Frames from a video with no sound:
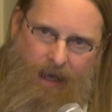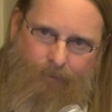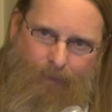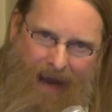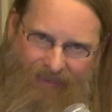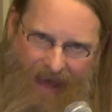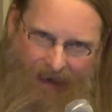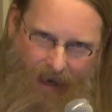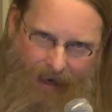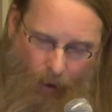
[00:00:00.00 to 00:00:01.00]
And by
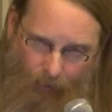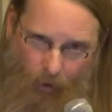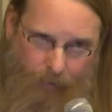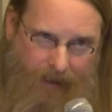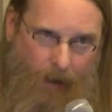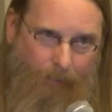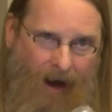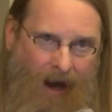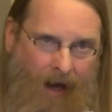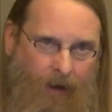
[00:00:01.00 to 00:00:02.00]
that, I also mean a
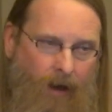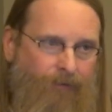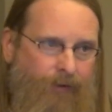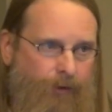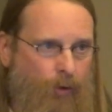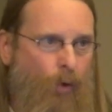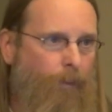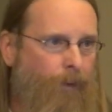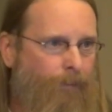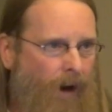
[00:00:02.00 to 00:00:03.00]
pawn of the two
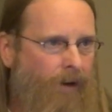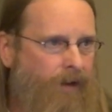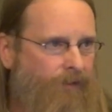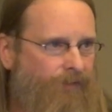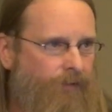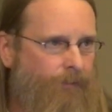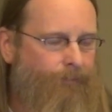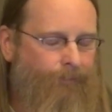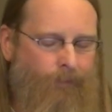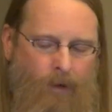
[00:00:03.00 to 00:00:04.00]
corporate parties.
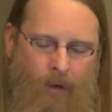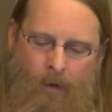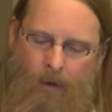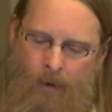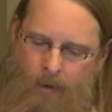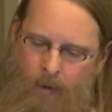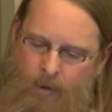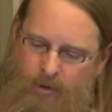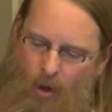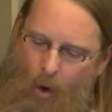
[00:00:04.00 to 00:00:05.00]

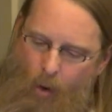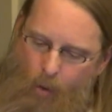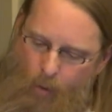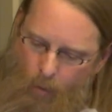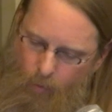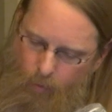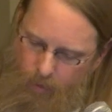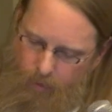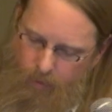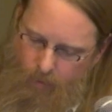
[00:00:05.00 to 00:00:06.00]
So
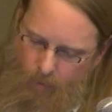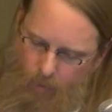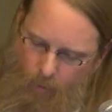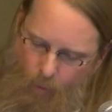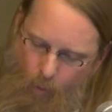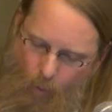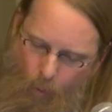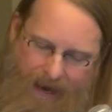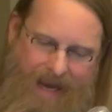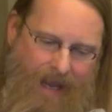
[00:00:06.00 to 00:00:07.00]

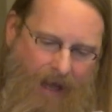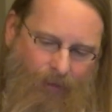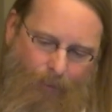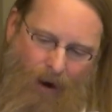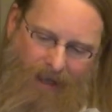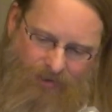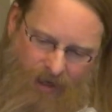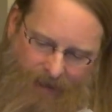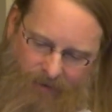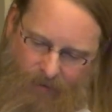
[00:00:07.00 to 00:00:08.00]
we at the
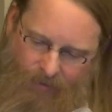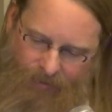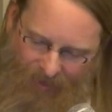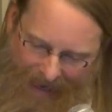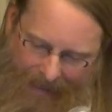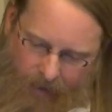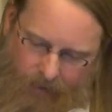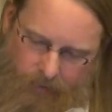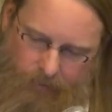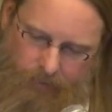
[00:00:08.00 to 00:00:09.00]
project think
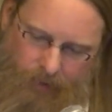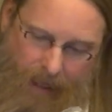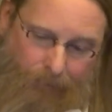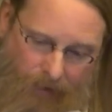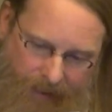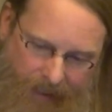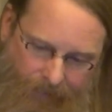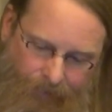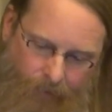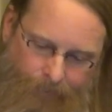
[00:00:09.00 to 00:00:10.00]
and
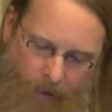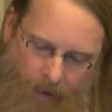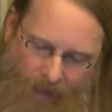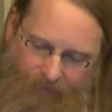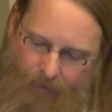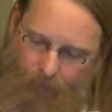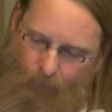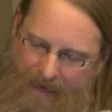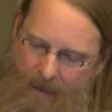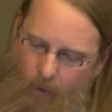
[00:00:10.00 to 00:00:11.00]
believe that the
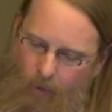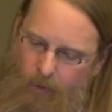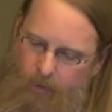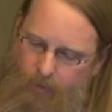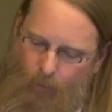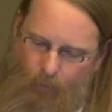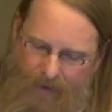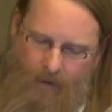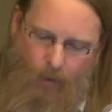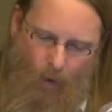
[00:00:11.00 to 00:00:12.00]

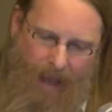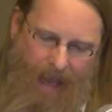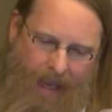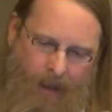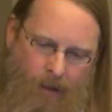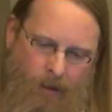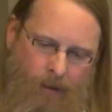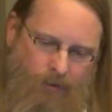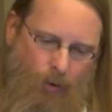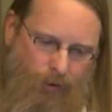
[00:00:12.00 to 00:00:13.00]
real way
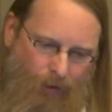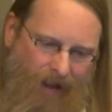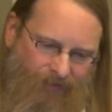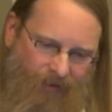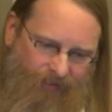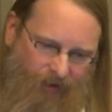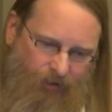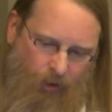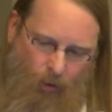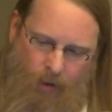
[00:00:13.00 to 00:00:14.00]
to address this
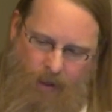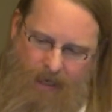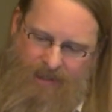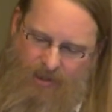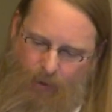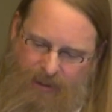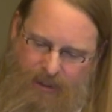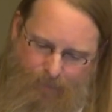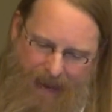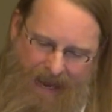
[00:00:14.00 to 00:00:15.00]
issue is to
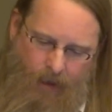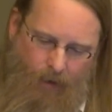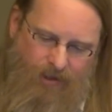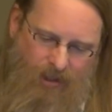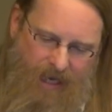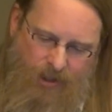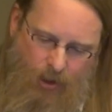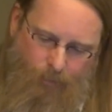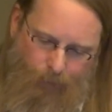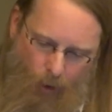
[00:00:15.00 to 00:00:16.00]
expand our
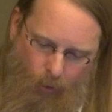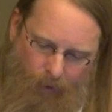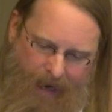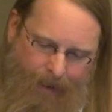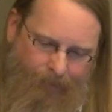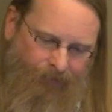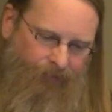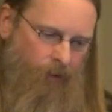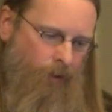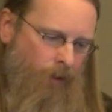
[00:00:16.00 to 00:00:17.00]
educational
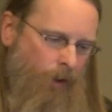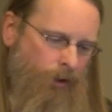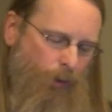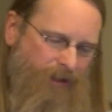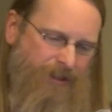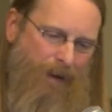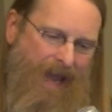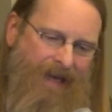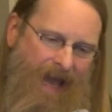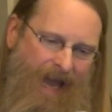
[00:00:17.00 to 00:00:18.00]
programs, to
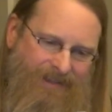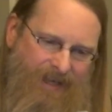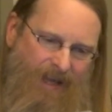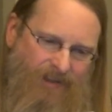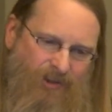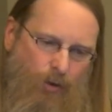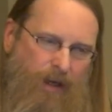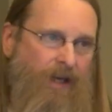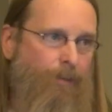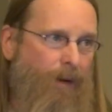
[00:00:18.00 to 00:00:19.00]
expand access to
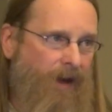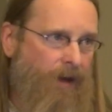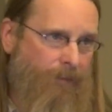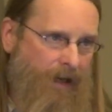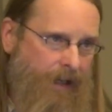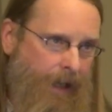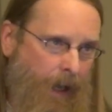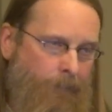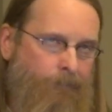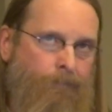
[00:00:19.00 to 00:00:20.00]
independent
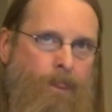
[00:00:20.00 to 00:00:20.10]
media,